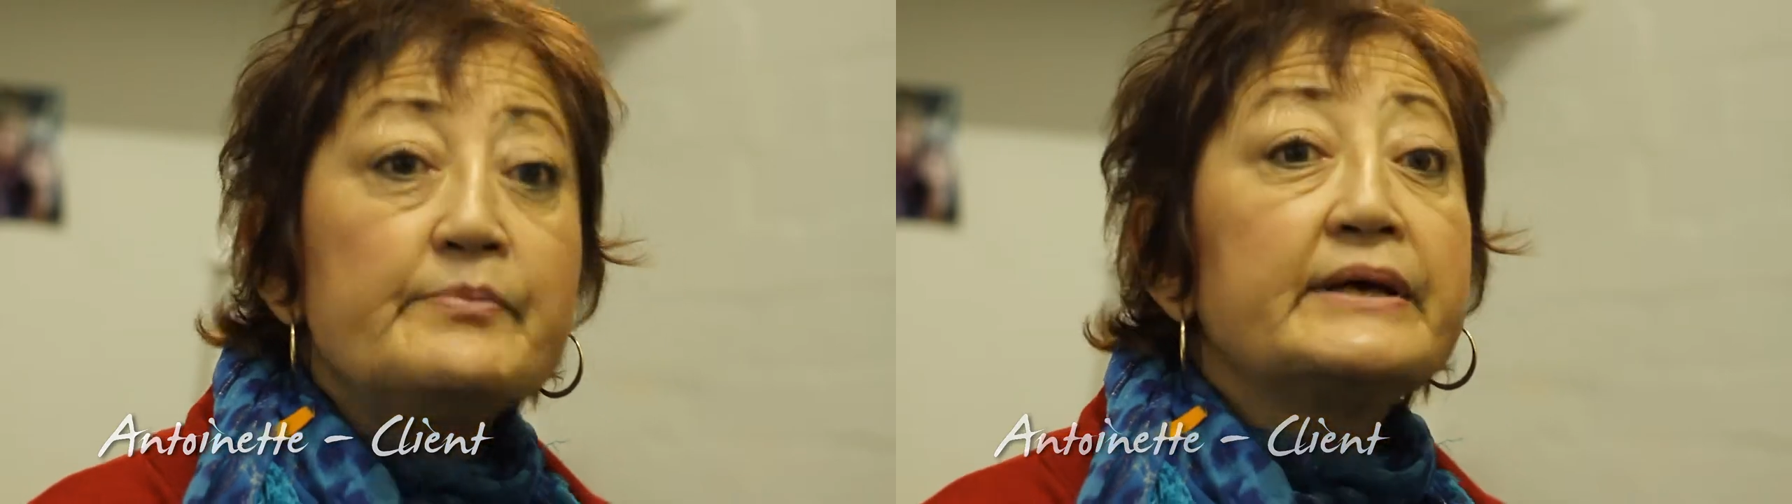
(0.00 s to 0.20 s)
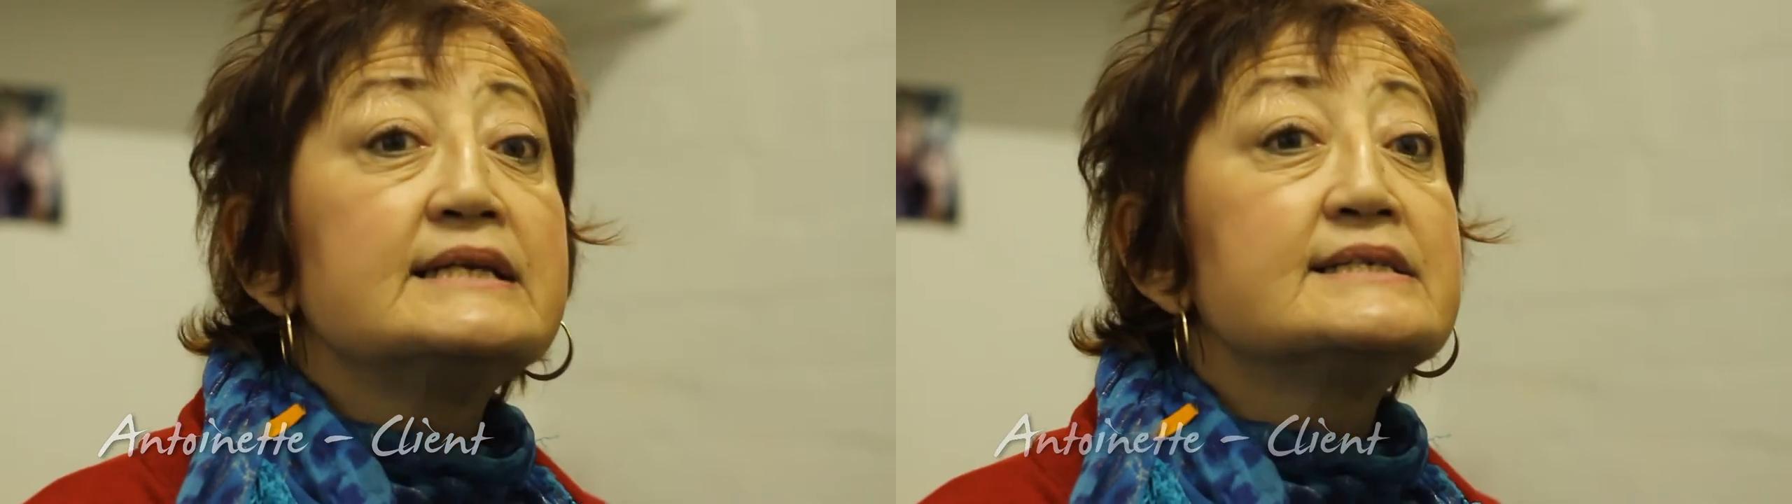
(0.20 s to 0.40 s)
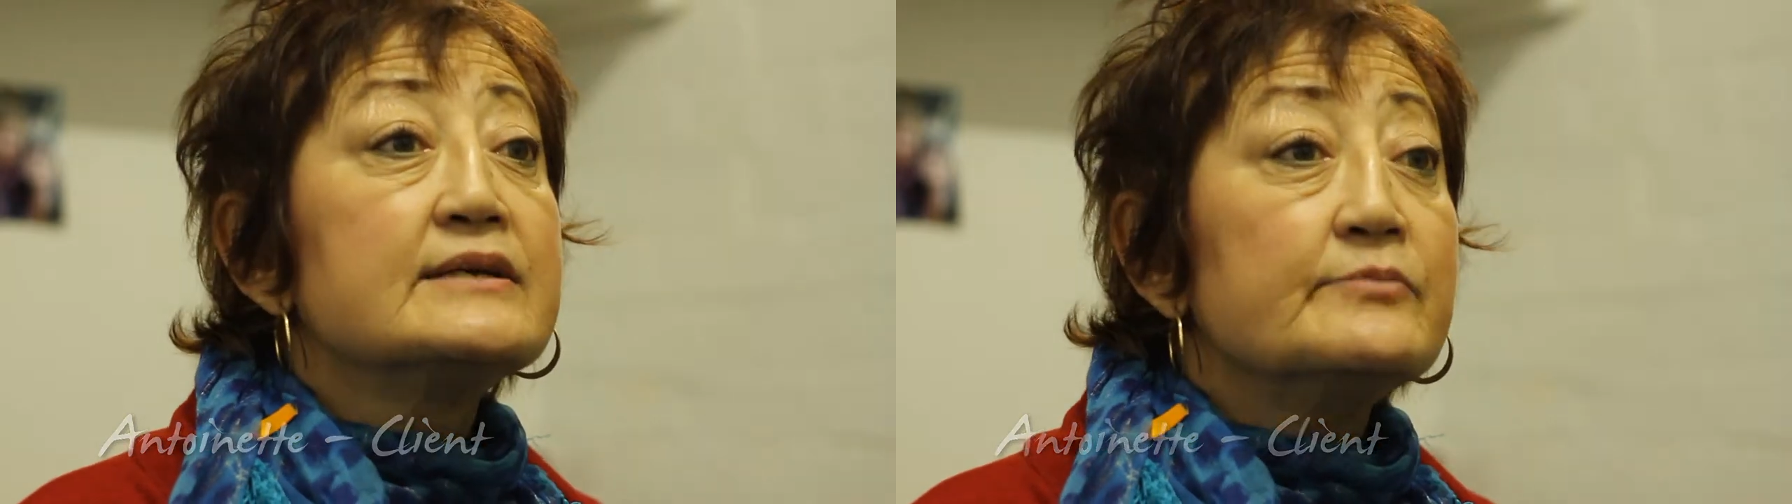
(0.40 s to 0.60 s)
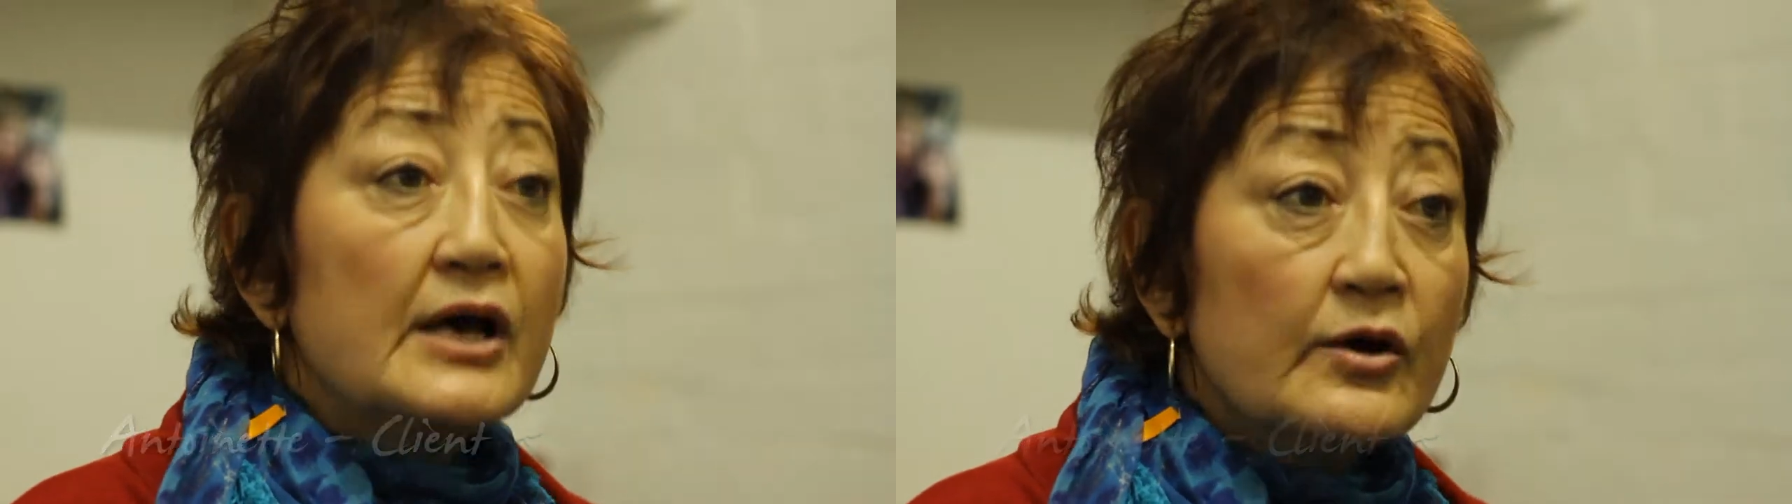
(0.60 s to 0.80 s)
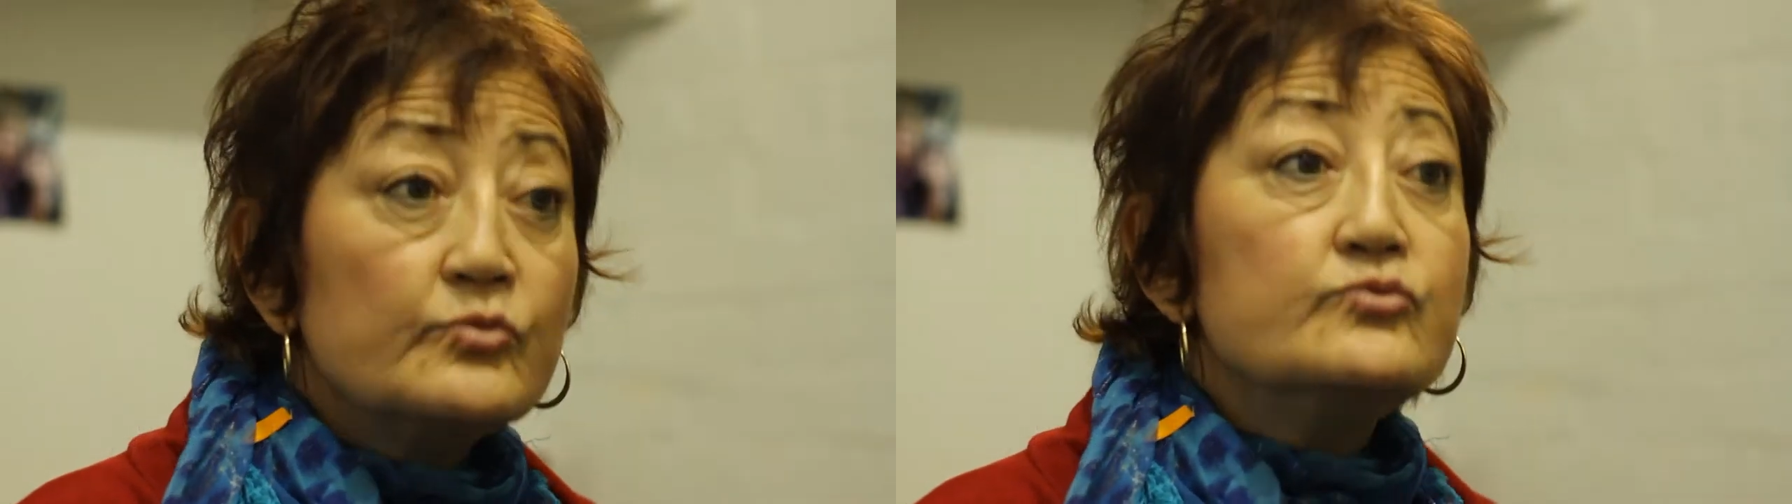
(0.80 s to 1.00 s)
but it's a,
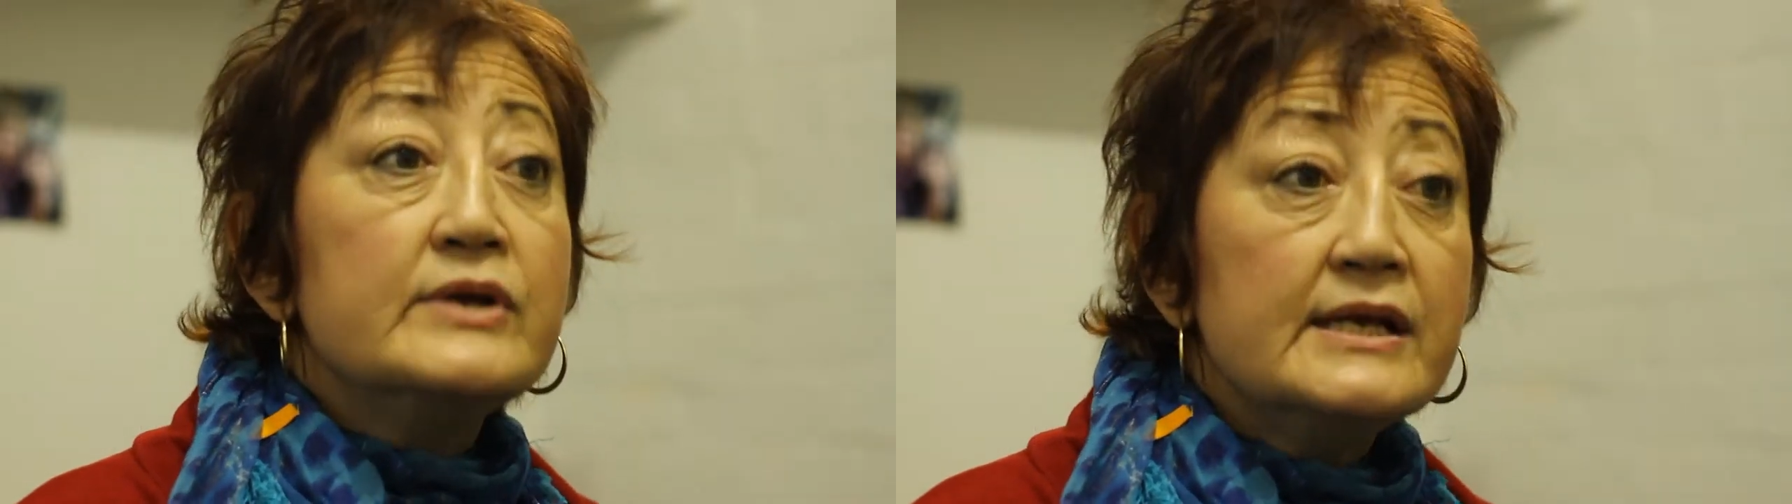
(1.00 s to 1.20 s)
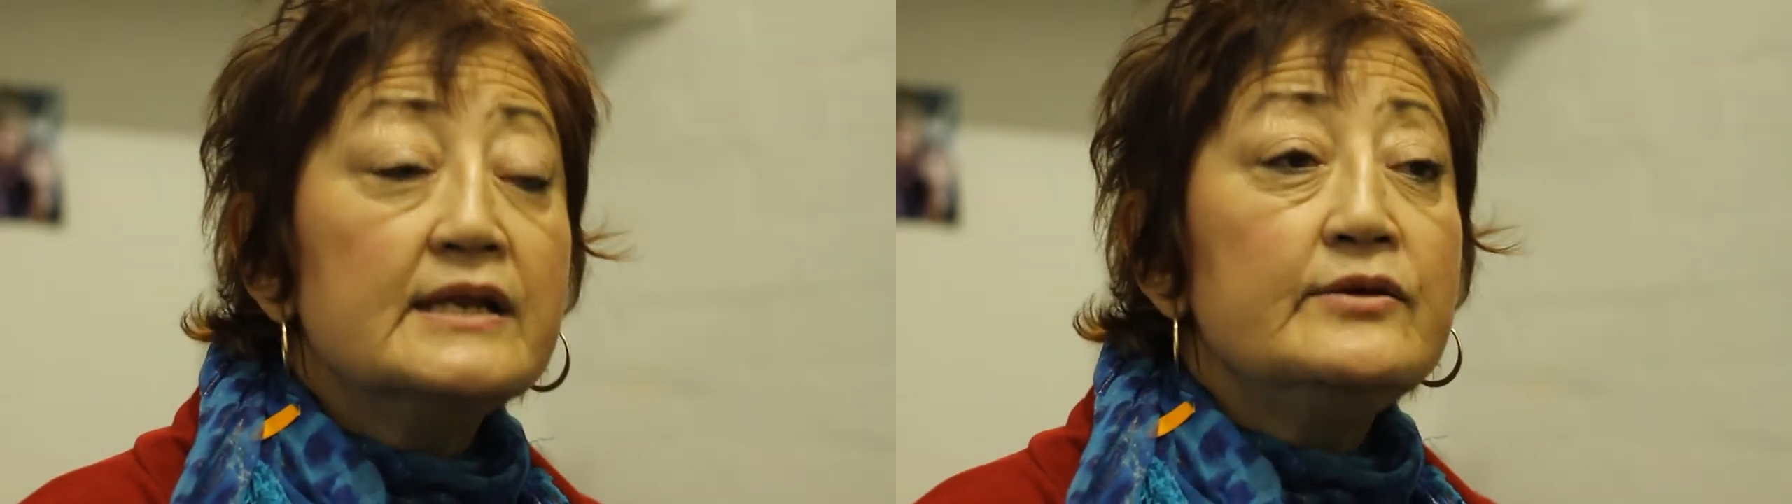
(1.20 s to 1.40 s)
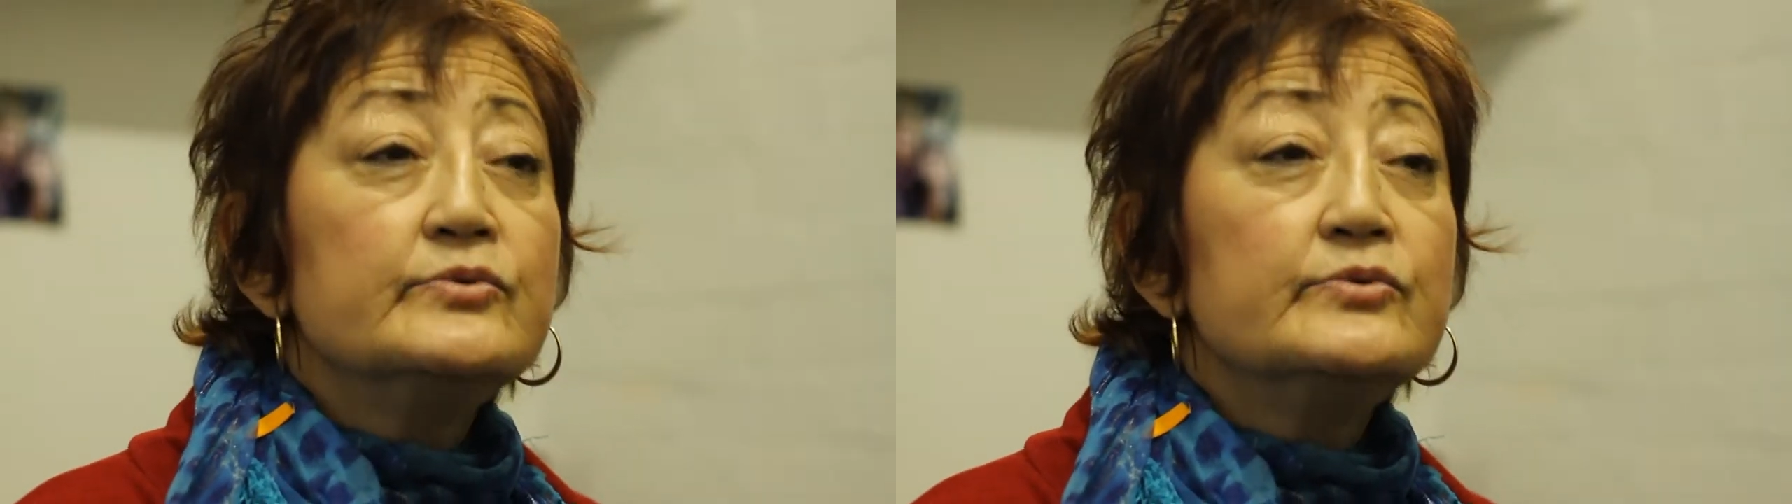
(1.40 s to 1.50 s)
a, really,